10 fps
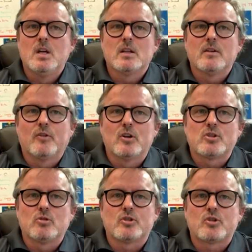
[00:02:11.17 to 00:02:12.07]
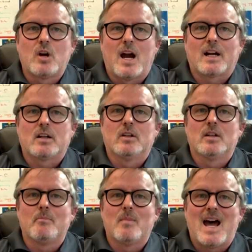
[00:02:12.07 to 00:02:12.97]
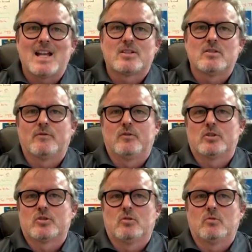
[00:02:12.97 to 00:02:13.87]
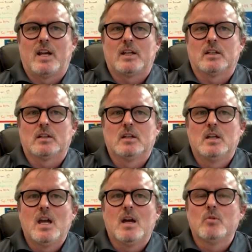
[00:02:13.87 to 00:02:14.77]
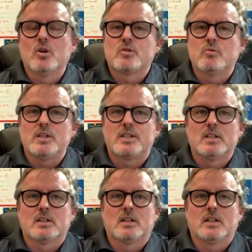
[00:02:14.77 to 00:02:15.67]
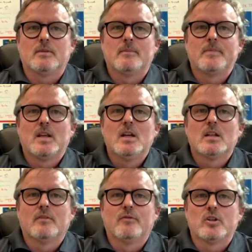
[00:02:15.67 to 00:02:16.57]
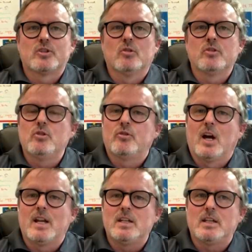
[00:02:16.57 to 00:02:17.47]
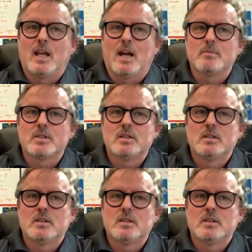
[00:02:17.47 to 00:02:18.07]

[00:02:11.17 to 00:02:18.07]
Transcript: the virtual tracker and the Masters virtual ranking, and most recently, the virtual youth ID camps,